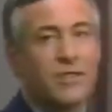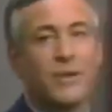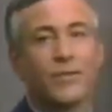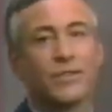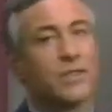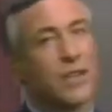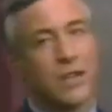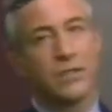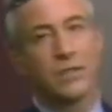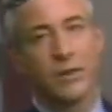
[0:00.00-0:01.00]
them if the
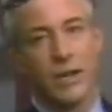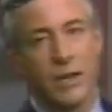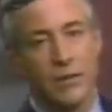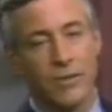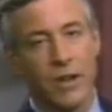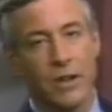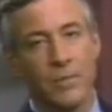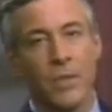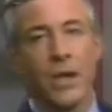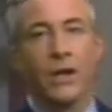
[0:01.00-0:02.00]
suggestions are inconvenient.
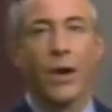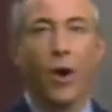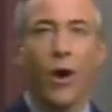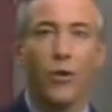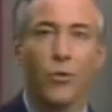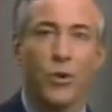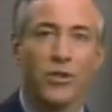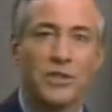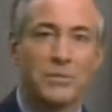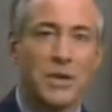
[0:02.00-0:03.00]
Now, all the
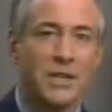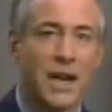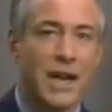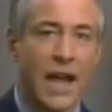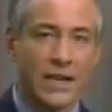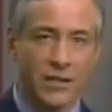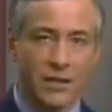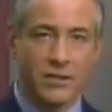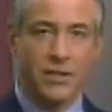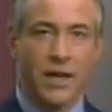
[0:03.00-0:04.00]
work that's being done in
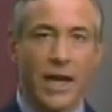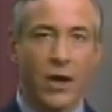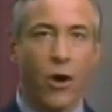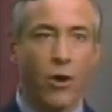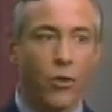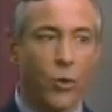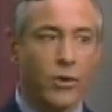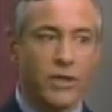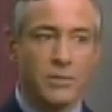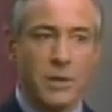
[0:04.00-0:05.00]
excellence today, all the
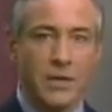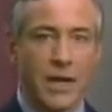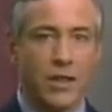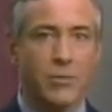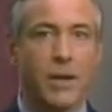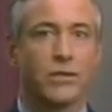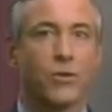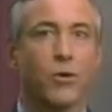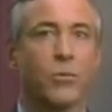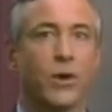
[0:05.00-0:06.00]
work that's being done in the best
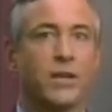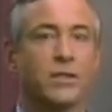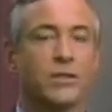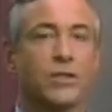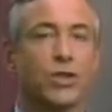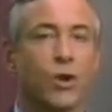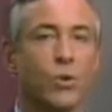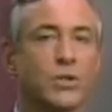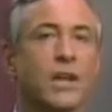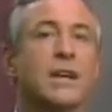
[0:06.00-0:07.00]
corporations
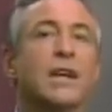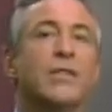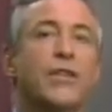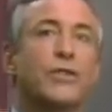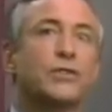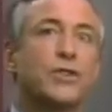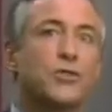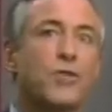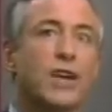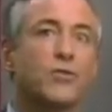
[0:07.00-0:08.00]
shows that there's a
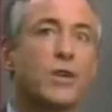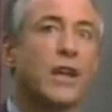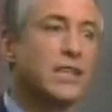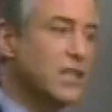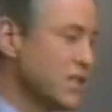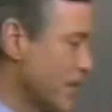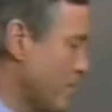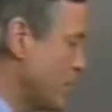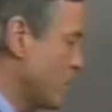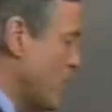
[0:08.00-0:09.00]
direct
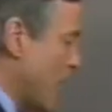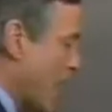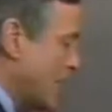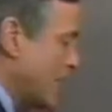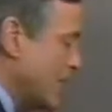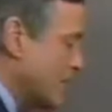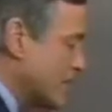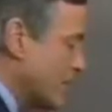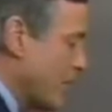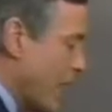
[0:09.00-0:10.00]
relationship between
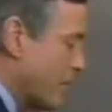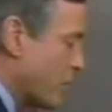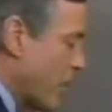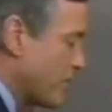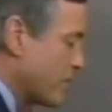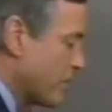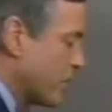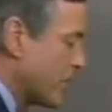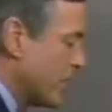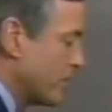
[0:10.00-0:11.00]
ideas and
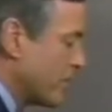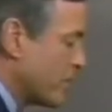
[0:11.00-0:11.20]
profitability.